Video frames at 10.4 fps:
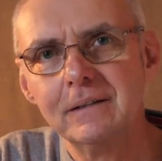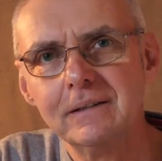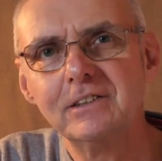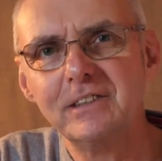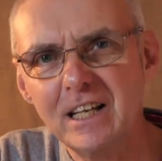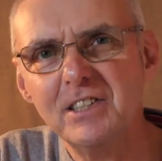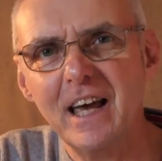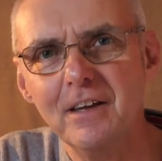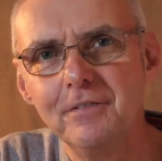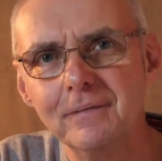stay
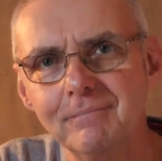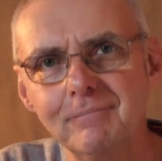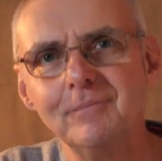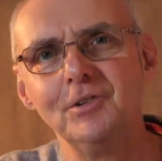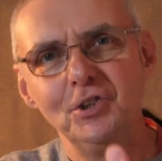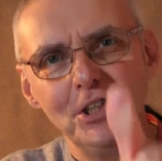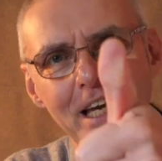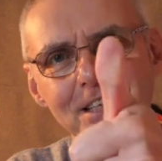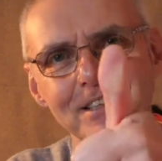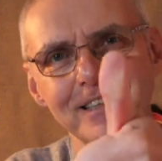safe.
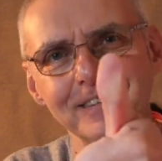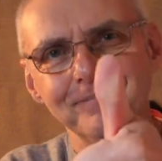Cheers.